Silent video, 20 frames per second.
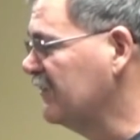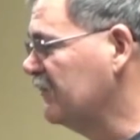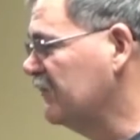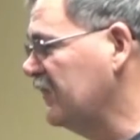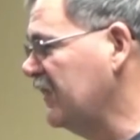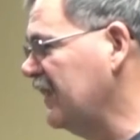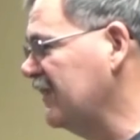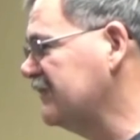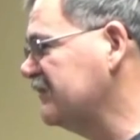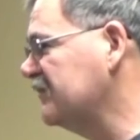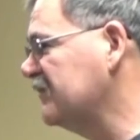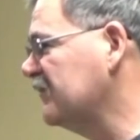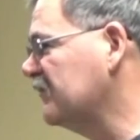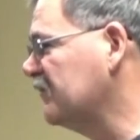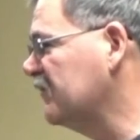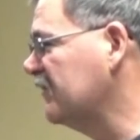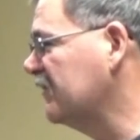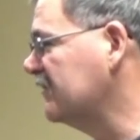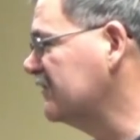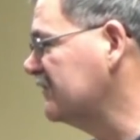Well, after it
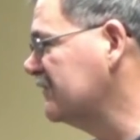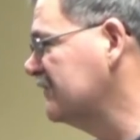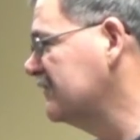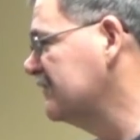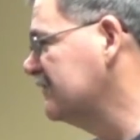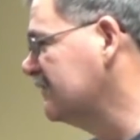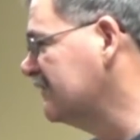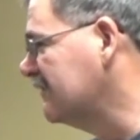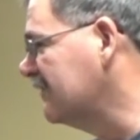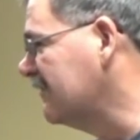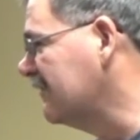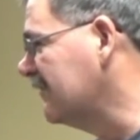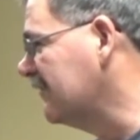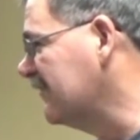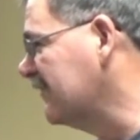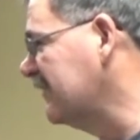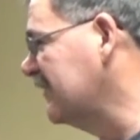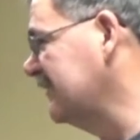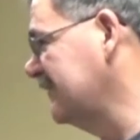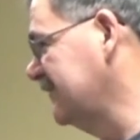worked, you know,
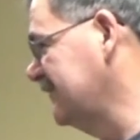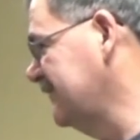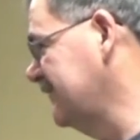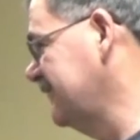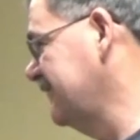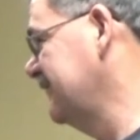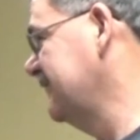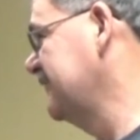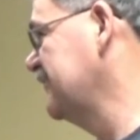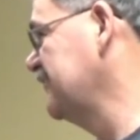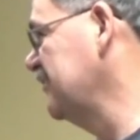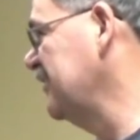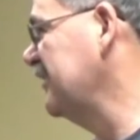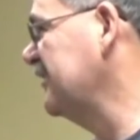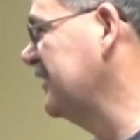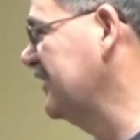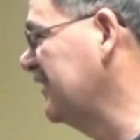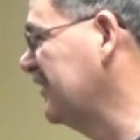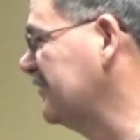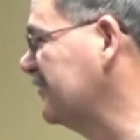the
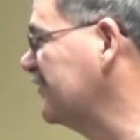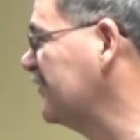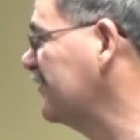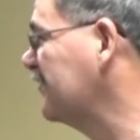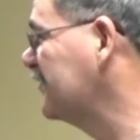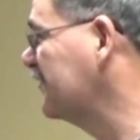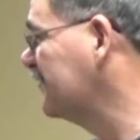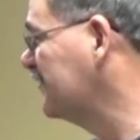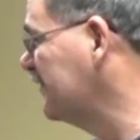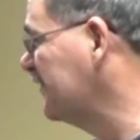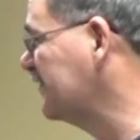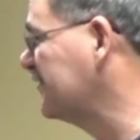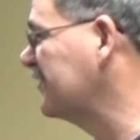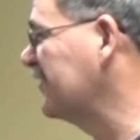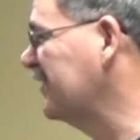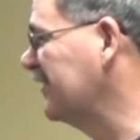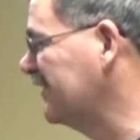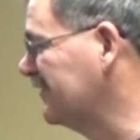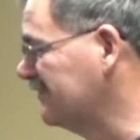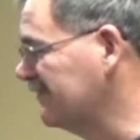shutdowns they're
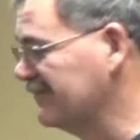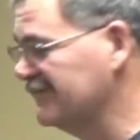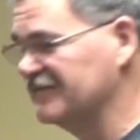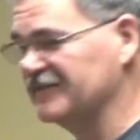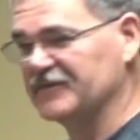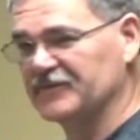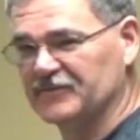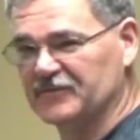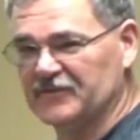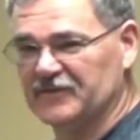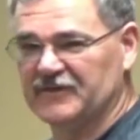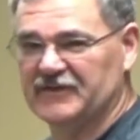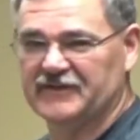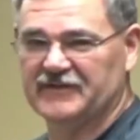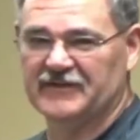tough. They're really